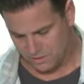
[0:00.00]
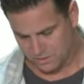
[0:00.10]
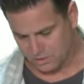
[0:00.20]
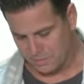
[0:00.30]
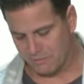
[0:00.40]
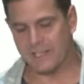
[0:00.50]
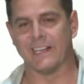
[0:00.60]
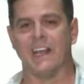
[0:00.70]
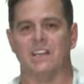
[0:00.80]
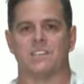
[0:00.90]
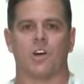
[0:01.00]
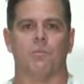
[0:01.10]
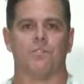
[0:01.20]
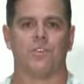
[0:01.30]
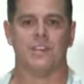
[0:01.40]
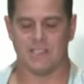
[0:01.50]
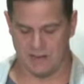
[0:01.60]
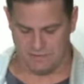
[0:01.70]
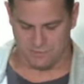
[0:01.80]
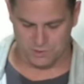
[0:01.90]
So let me read it again. Psalm
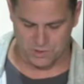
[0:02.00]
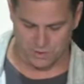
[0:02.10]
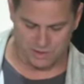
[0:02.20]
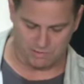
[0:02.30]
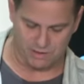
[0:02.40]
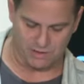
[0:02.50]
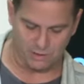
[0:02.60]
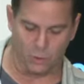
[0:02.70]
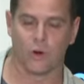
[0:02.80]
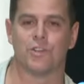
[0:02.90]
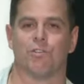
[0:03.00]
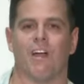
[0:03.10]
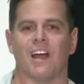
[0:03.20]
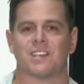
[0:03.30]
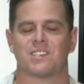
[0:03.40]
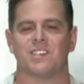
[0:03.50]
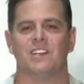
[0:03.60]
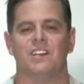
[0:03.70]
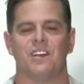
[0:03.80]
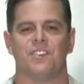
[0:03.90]
37, verse 23. The Lord directs
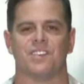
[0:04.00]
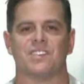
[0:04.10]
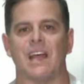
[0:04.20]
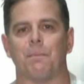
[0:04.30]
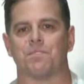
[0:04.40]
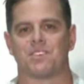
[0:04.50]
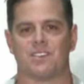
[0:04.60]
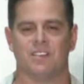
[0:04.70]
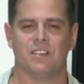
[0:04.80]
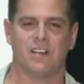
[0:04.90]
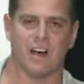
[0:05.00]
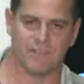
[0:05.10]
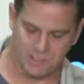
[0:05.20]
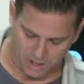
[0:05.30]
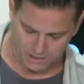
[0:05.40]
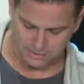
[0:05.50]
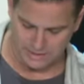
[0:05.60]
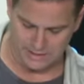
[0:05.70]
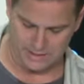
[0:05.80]
the steps of the godly.